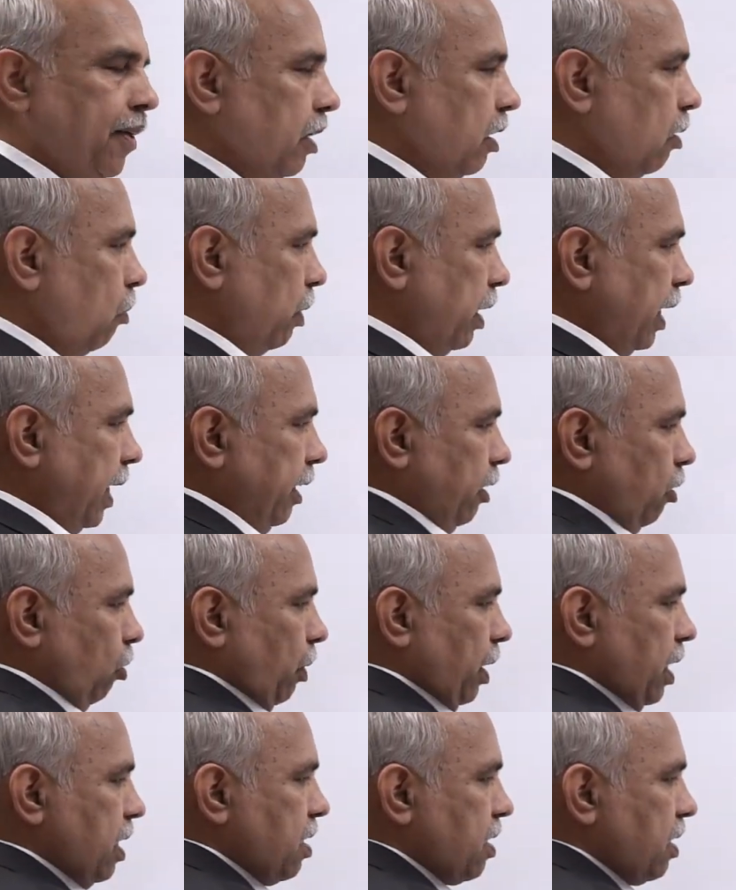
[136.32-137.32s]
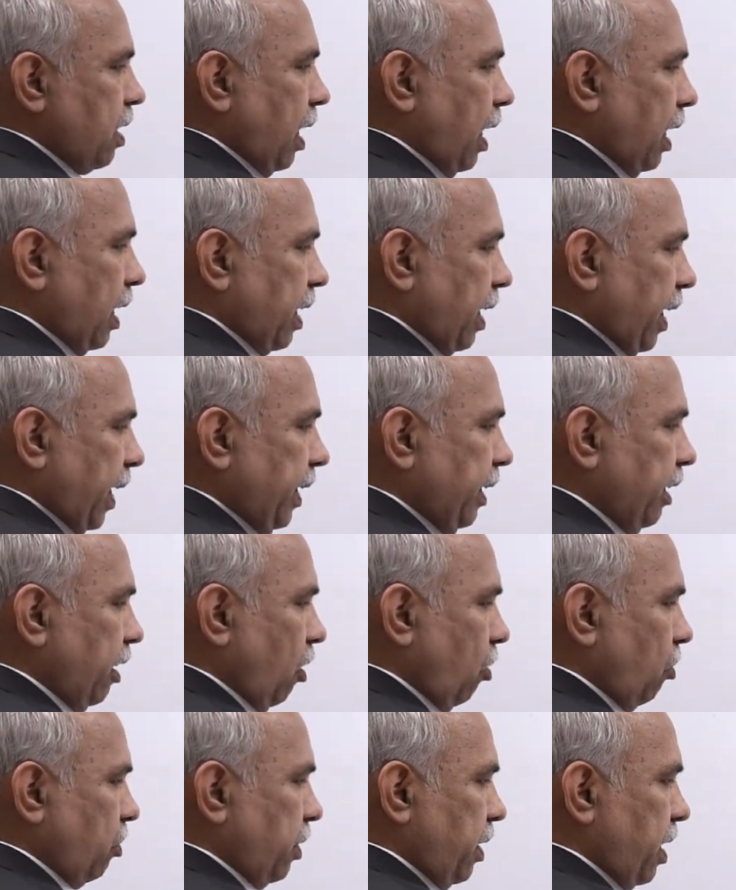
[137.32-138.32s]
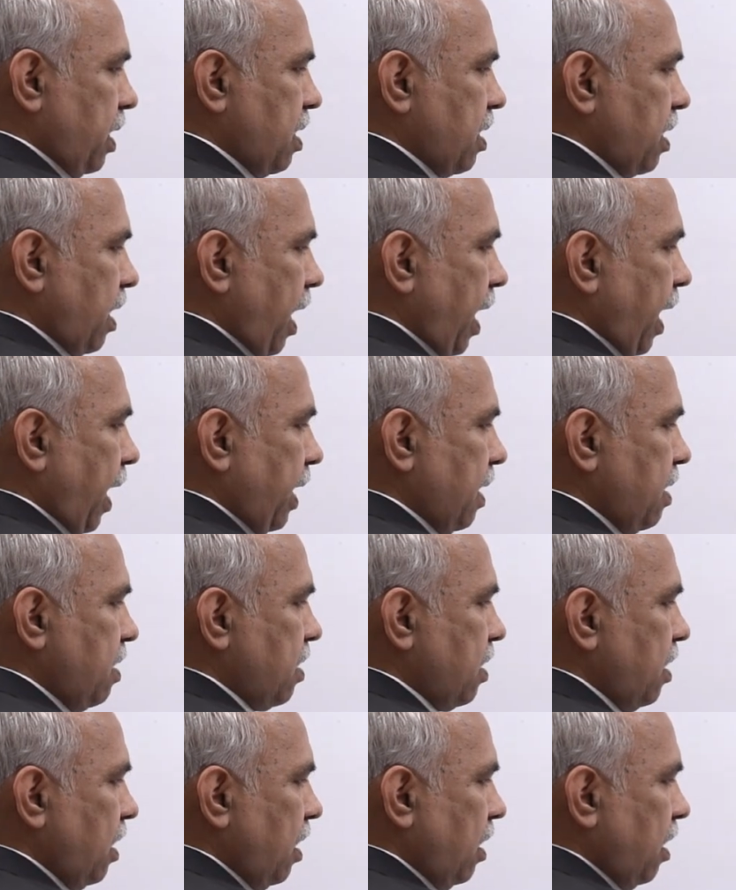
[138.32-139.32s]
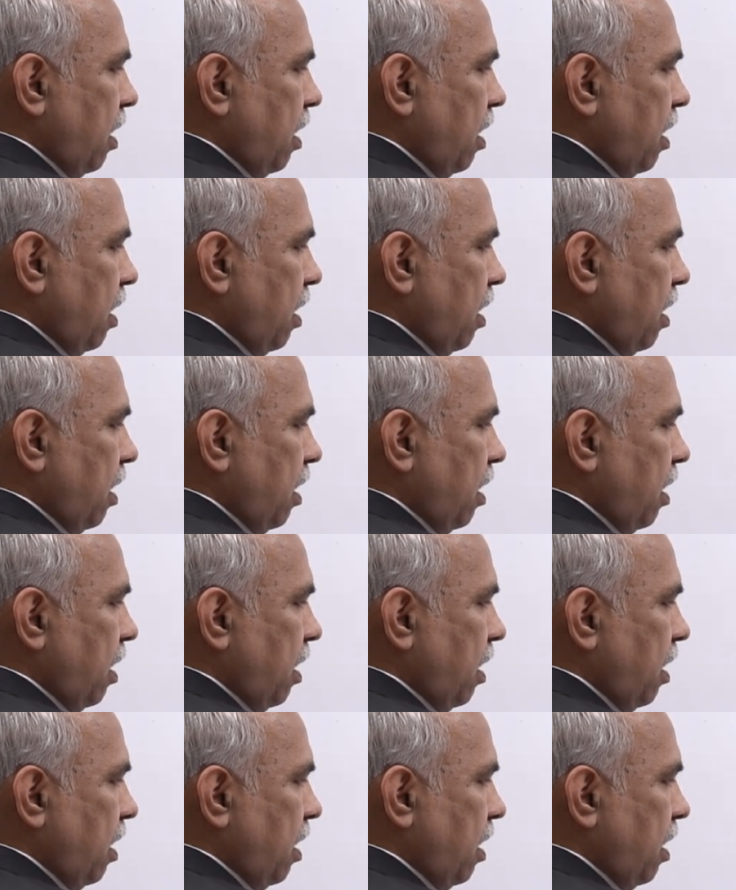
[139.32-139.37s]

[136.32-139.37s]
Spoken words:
Now what I do is, I'll write down this as